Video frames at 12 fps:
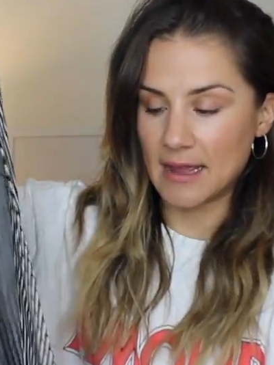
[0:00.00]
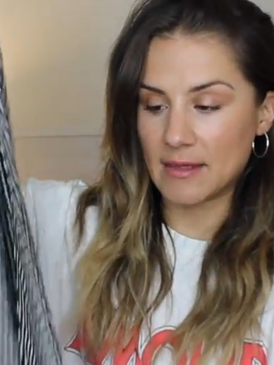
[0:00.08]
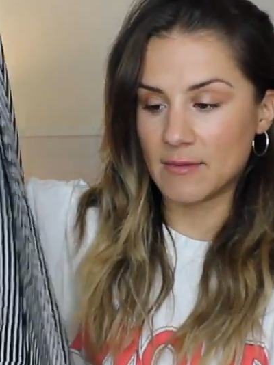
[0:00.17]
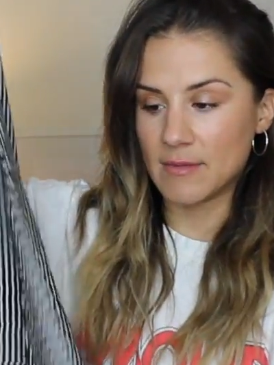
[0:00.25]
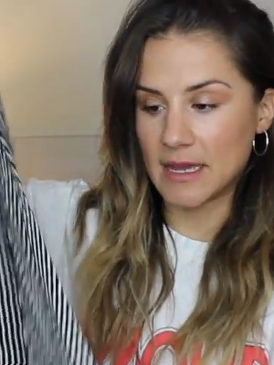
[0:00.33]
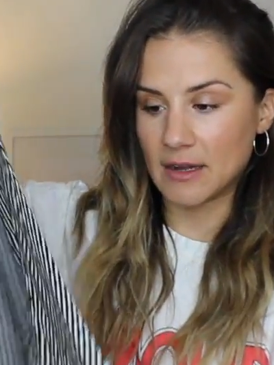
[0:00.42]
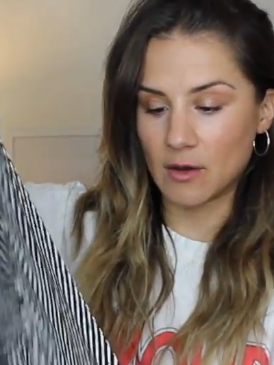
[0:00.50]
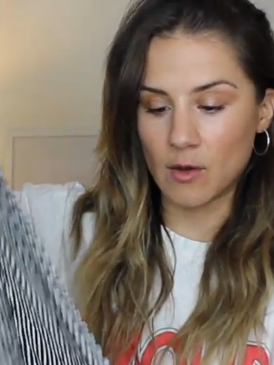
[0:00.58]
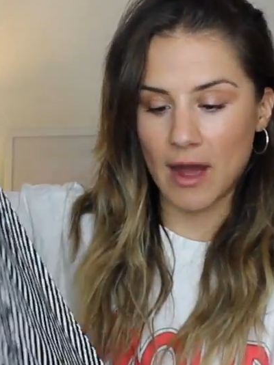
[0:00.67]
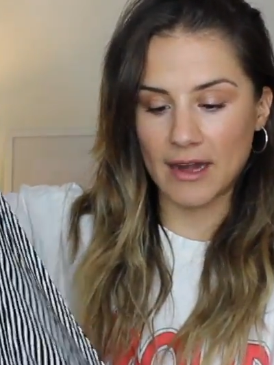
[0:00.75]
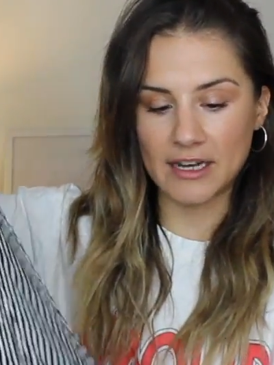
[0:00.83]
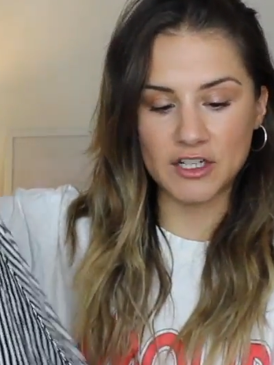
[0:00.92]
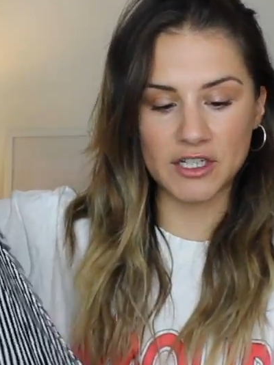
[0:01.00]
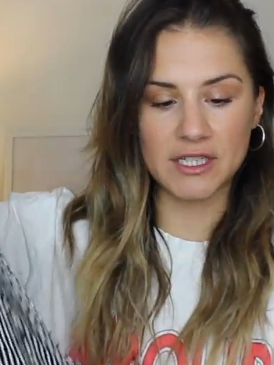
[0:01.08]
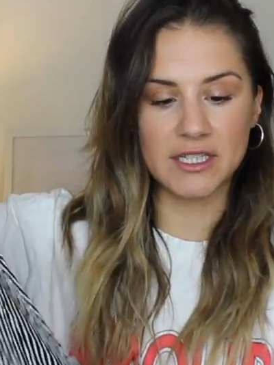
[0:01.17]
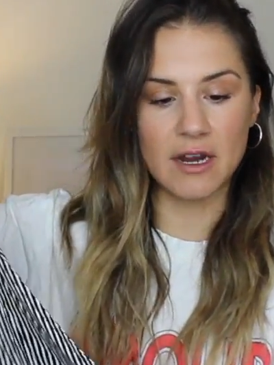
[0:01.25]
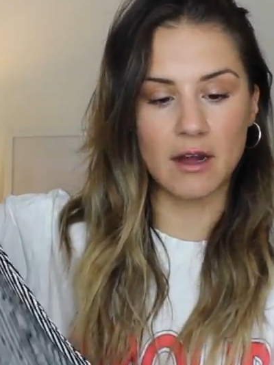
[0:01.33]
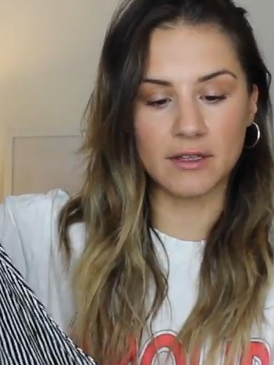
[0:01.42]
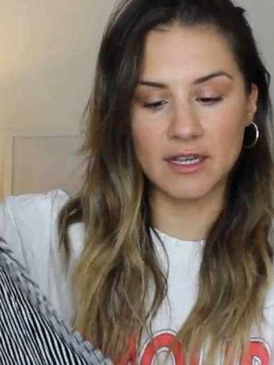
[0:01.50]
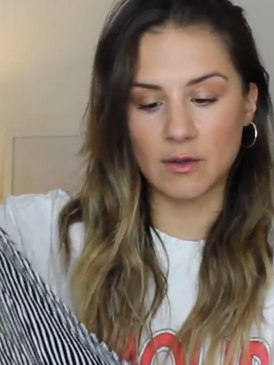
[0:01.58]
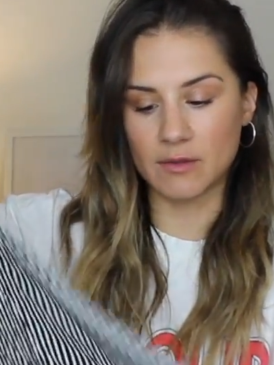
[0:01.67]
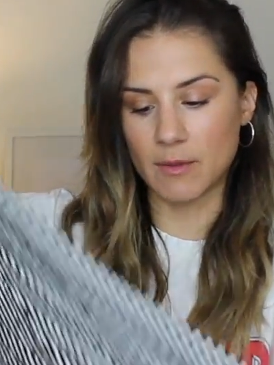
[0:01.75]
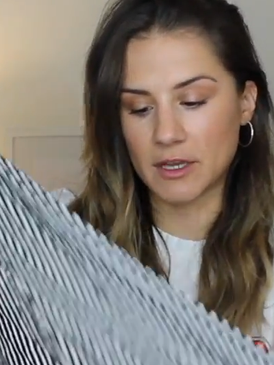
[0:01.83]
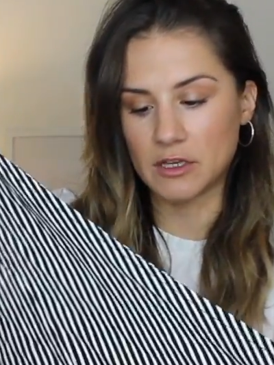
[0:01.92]
in the middle, and I just styled it
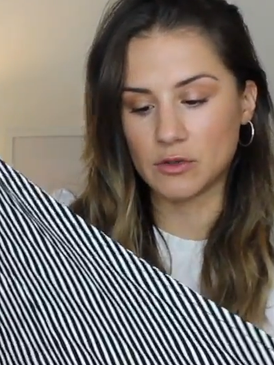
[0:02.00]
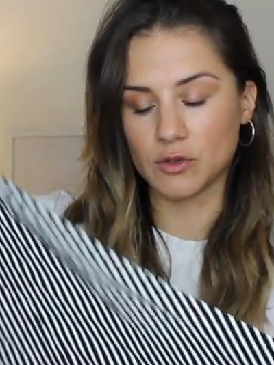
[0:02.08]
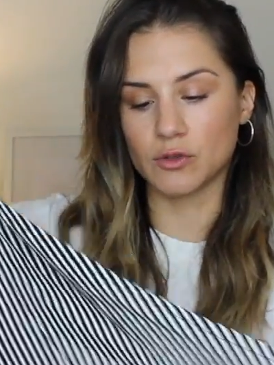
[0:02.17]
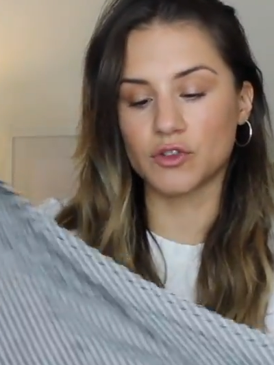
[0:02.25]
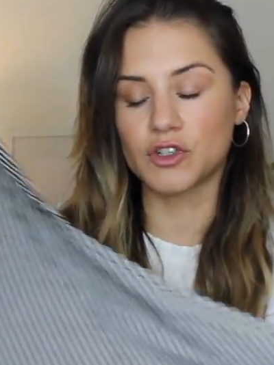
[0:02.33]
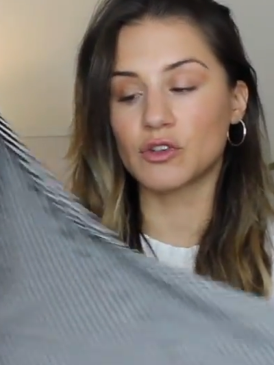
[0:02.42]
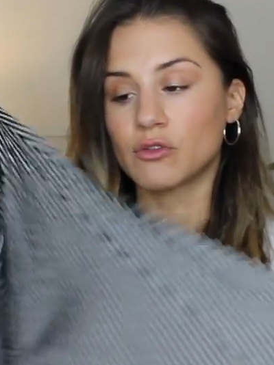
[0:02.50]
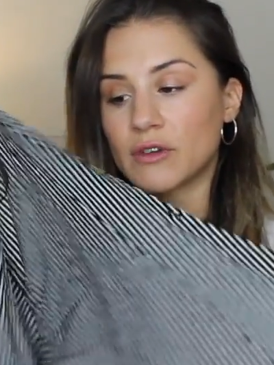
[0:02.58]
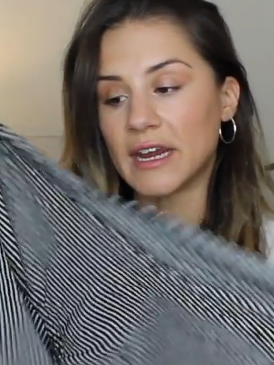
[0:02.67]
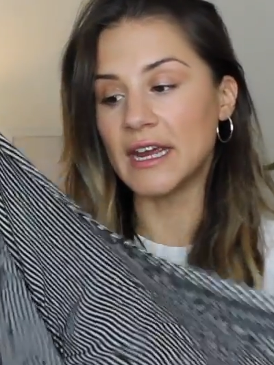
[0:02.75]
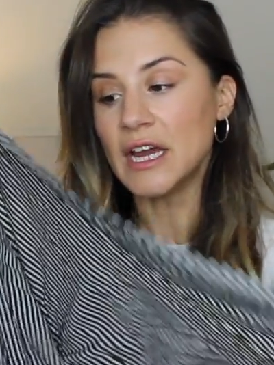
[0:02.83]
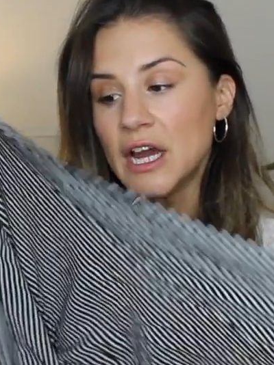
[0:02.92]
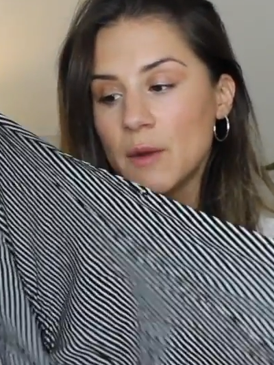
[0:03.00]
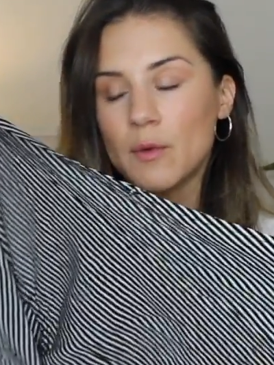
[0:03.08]
with my usual jewellery.